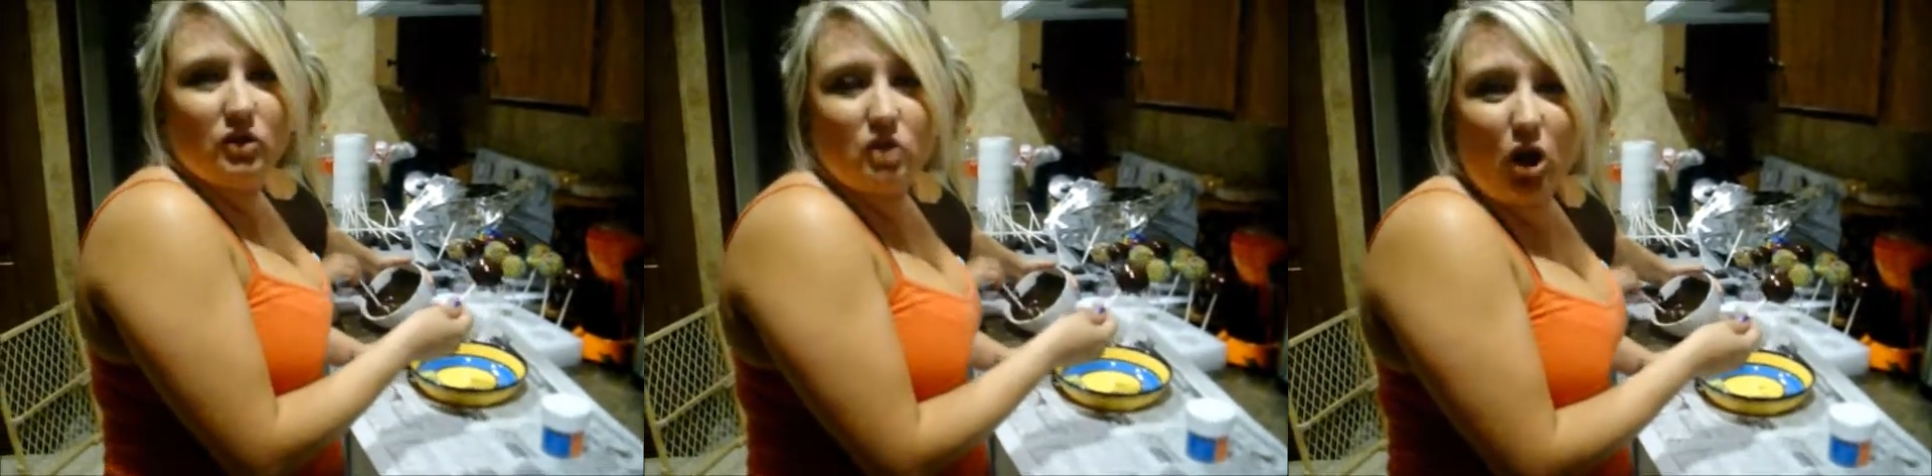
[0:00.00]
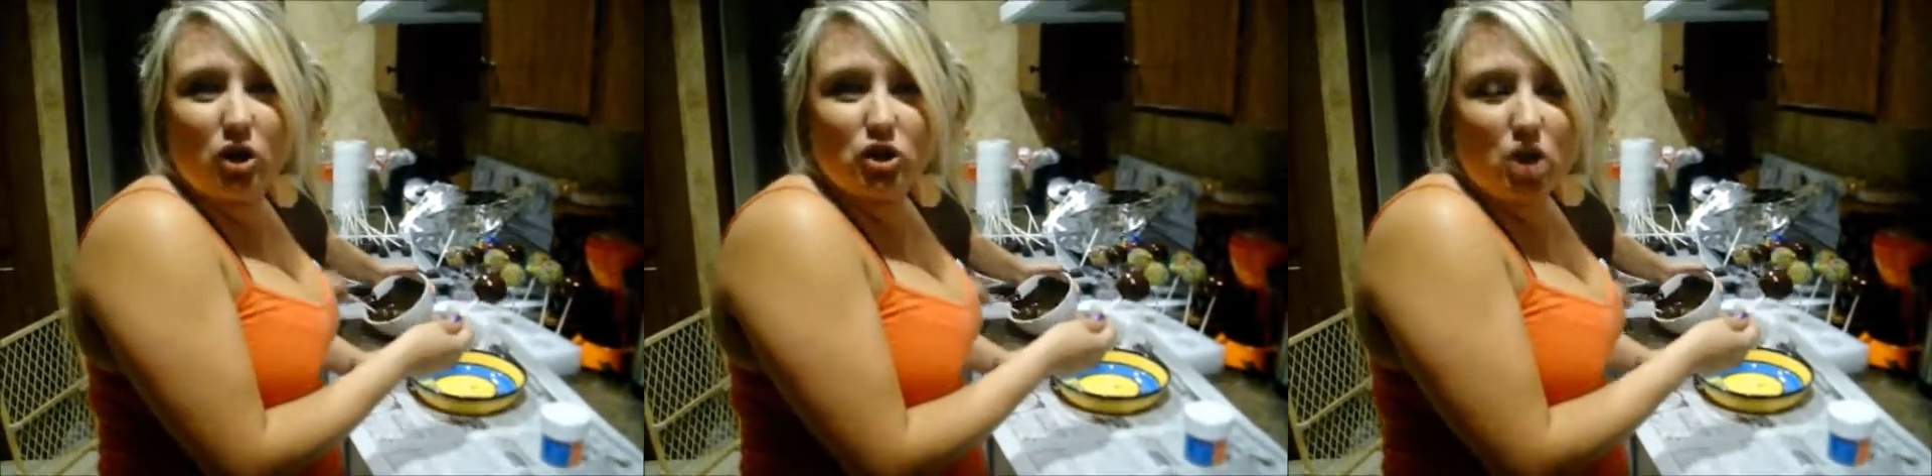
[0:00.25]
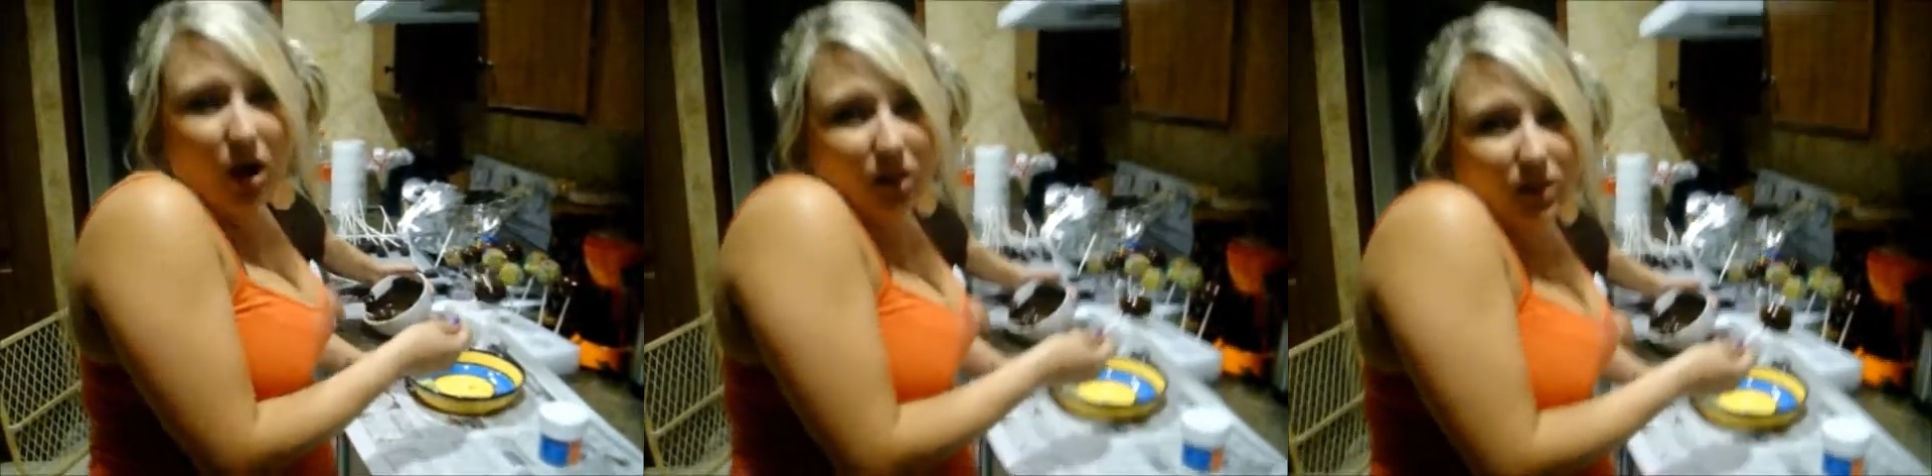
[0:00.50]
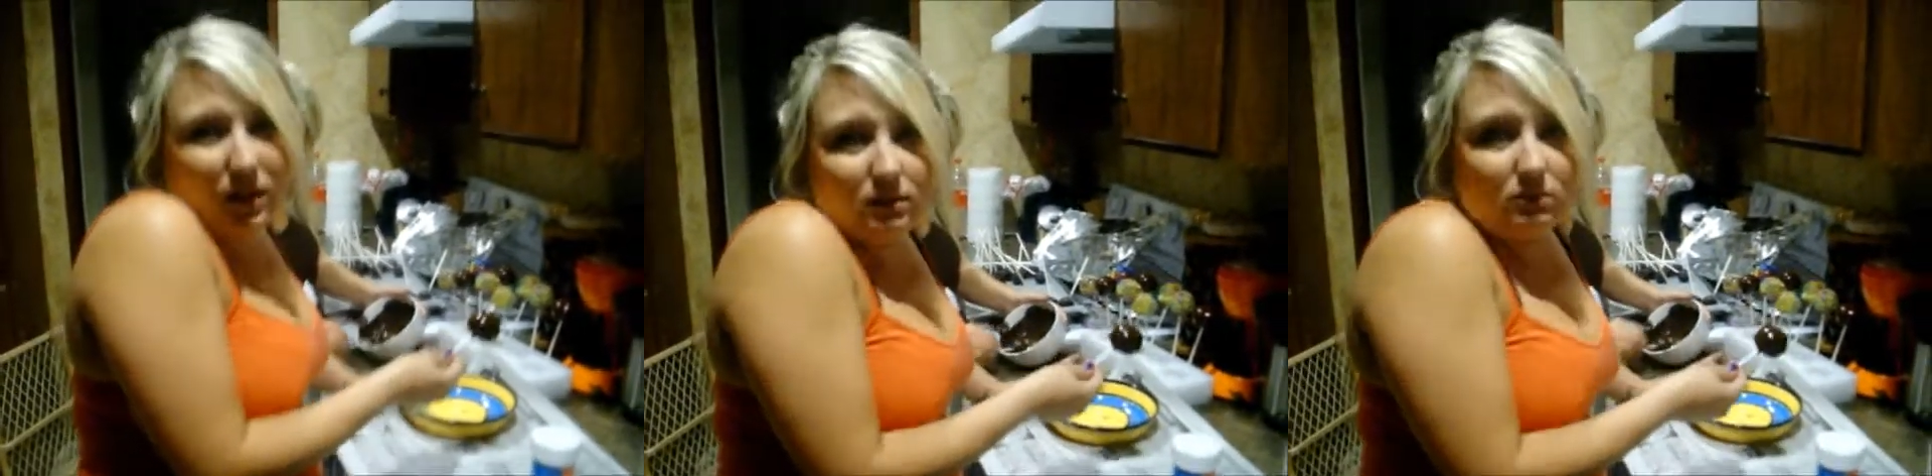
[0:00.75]
dark
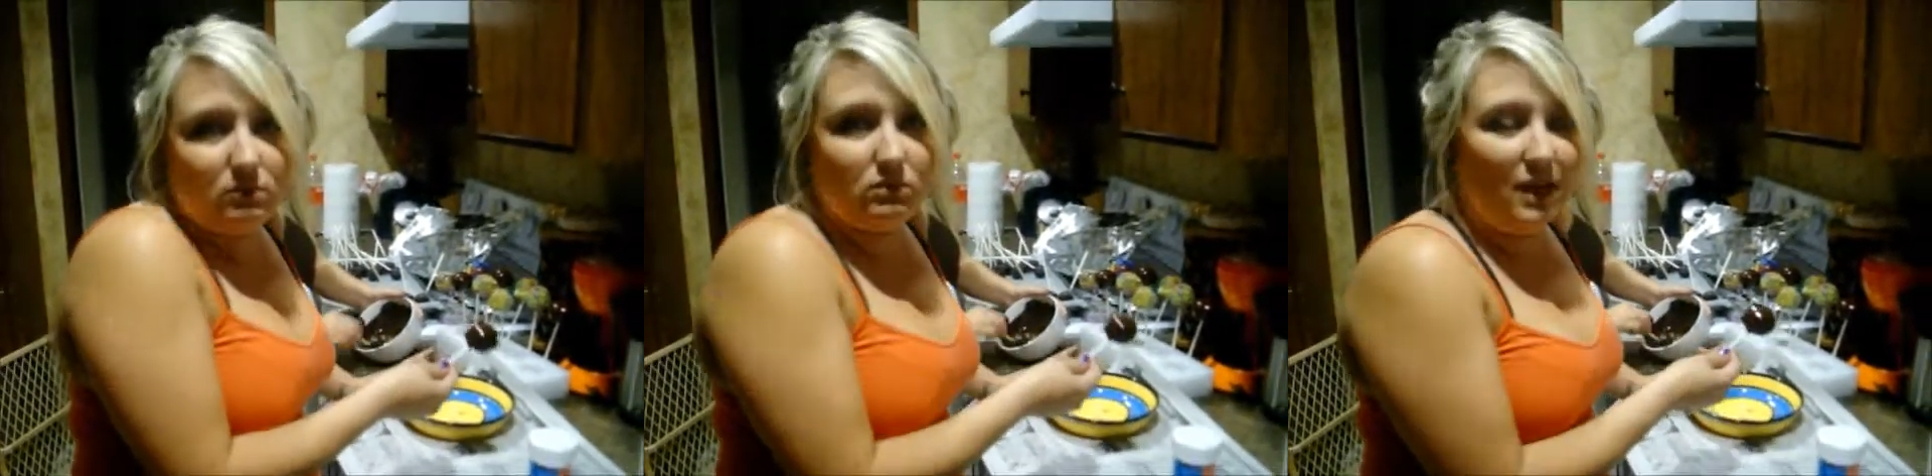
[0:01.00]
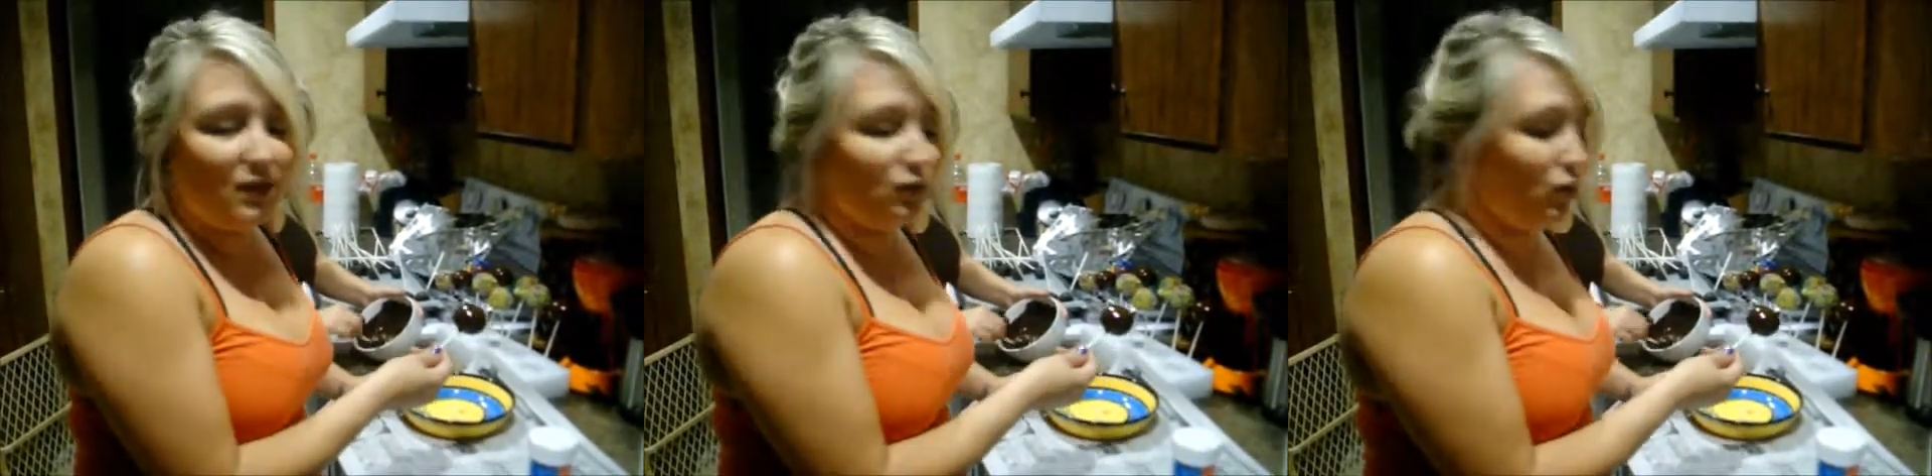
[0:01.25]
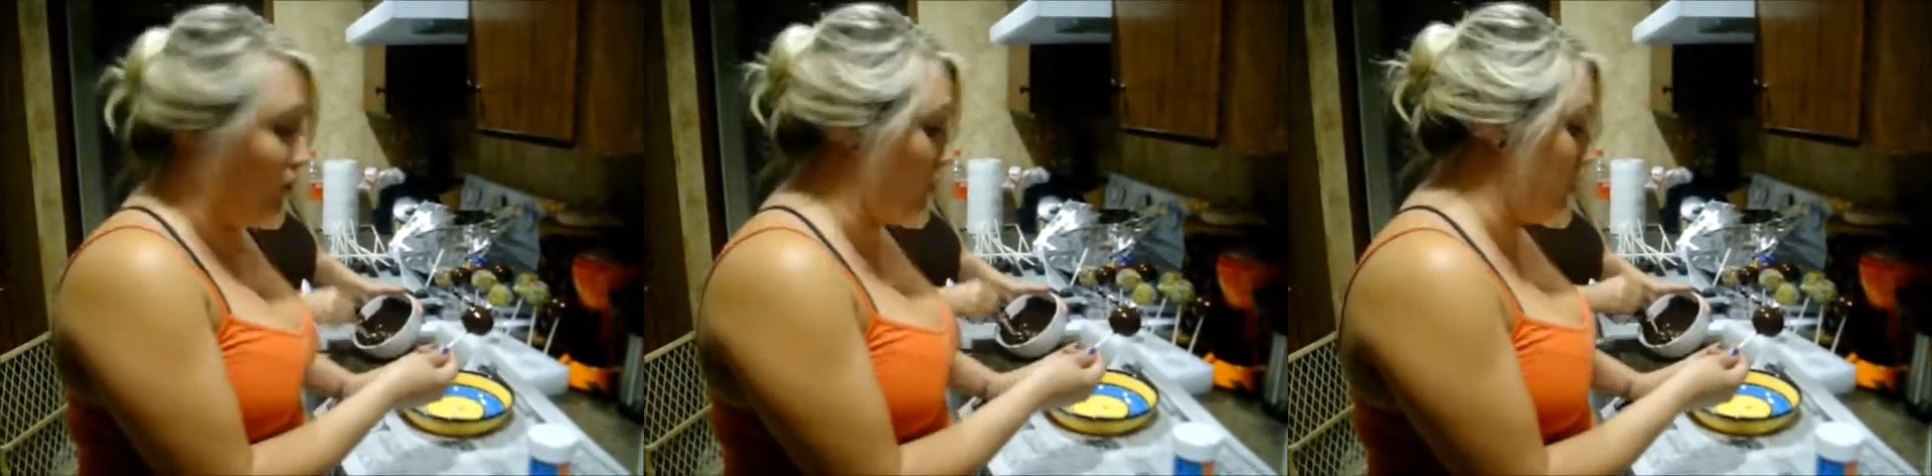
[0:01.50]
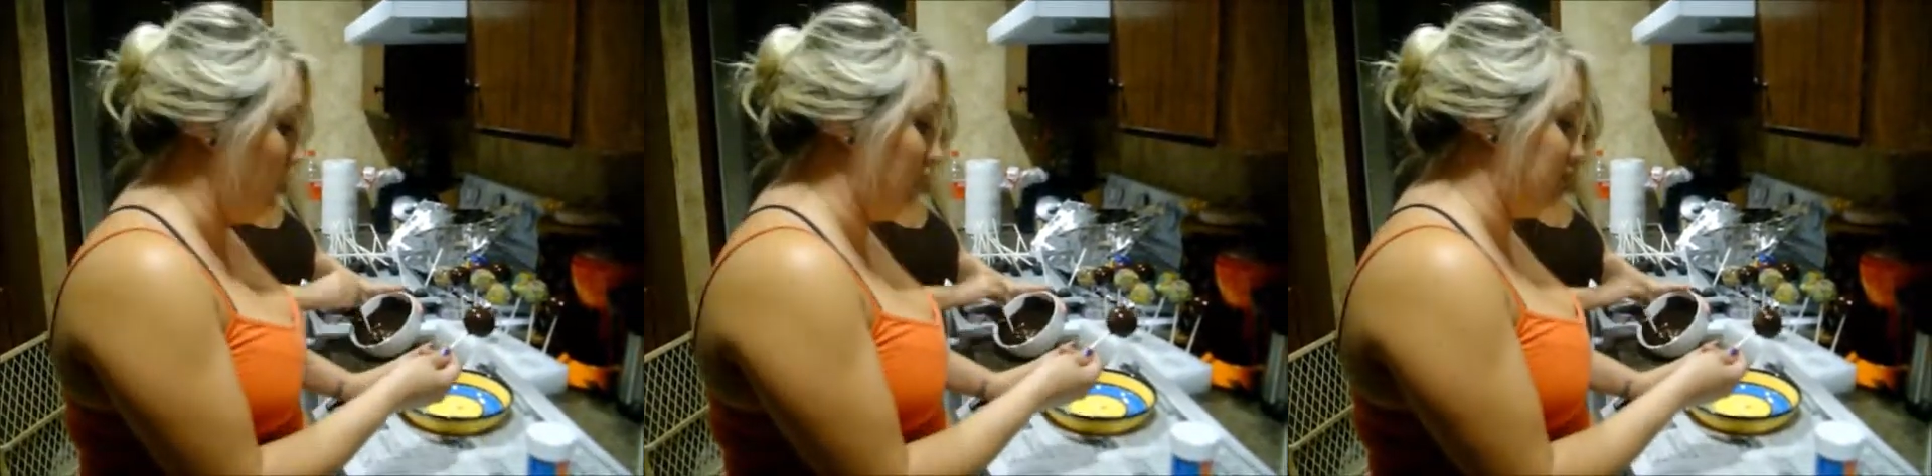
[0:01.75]
chocolate, and that's what we
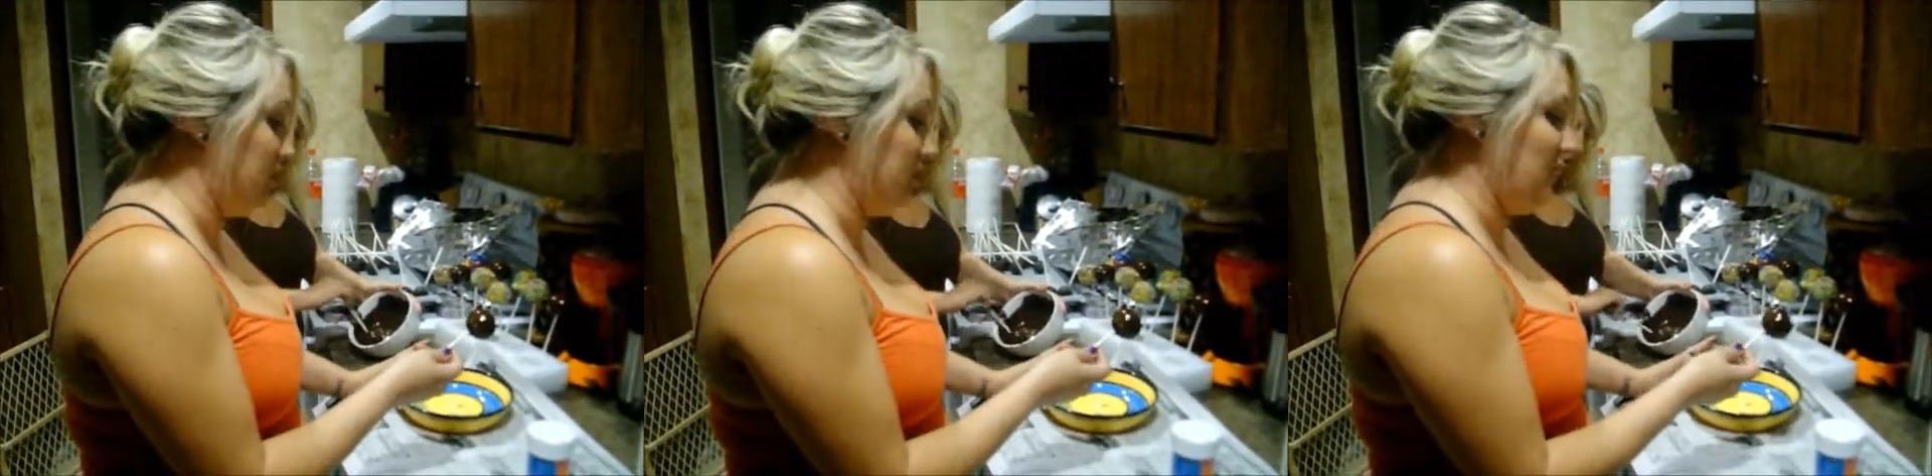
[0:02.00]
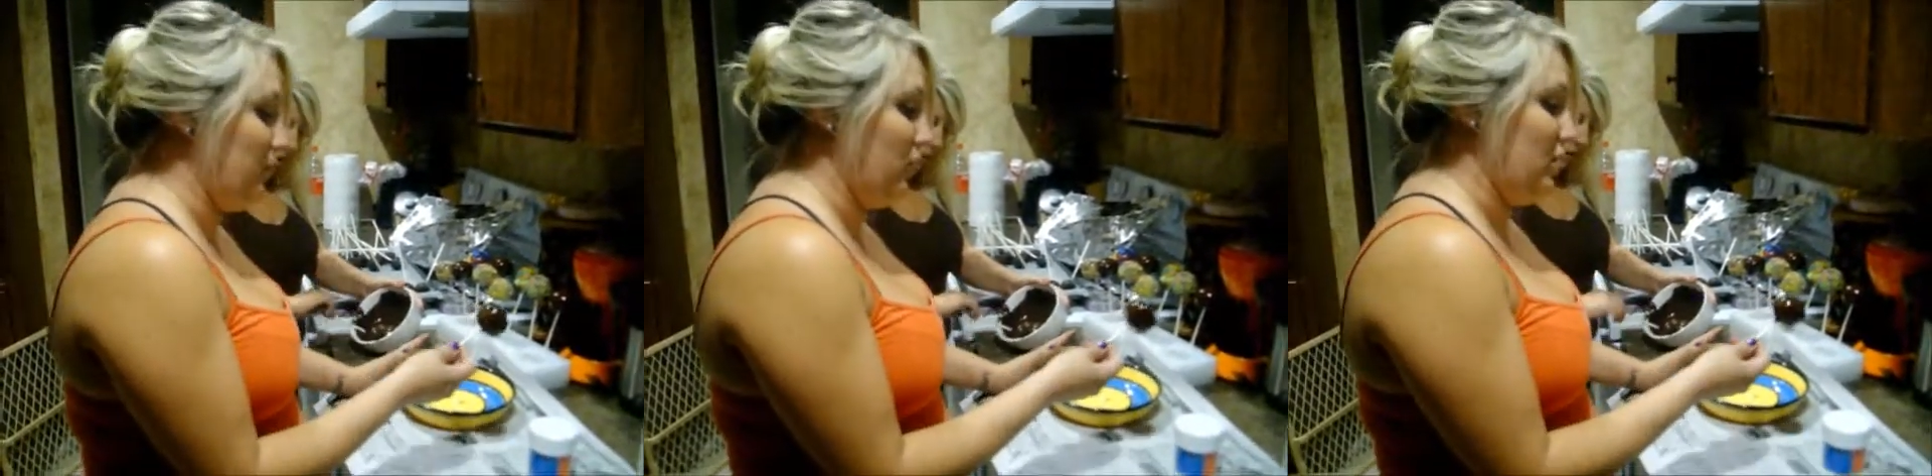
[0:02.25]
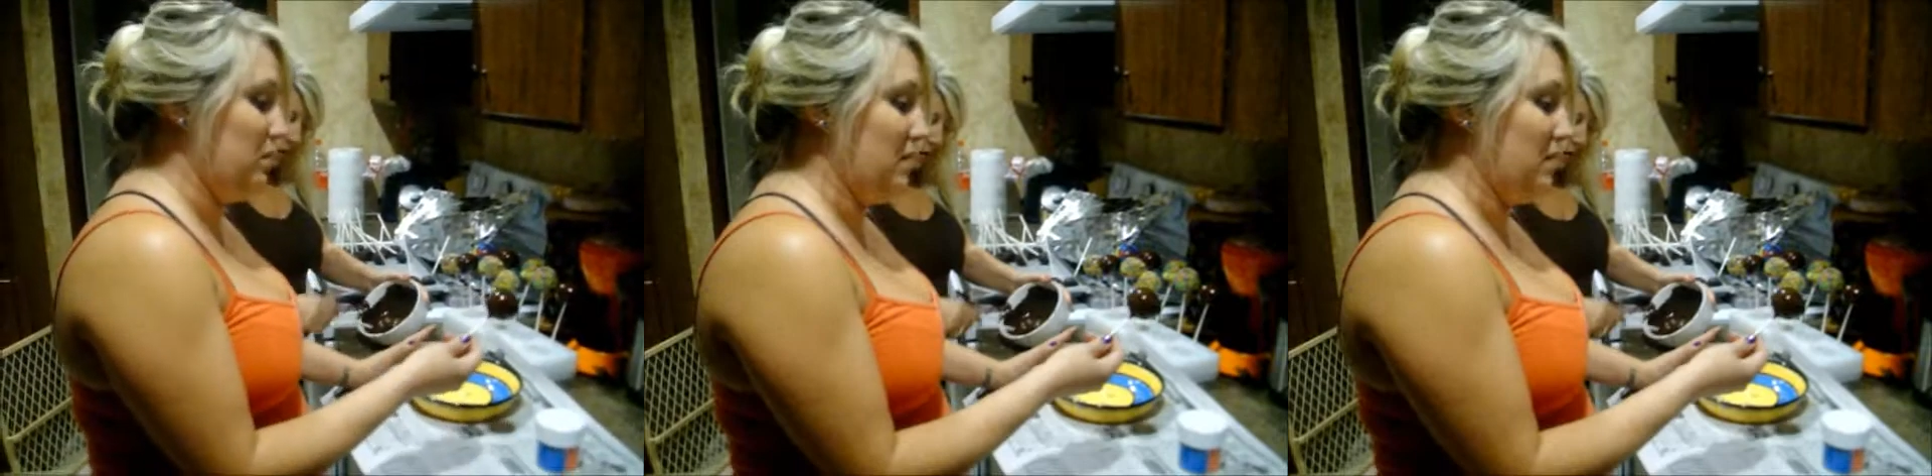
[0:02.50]
wanted to use to dip with,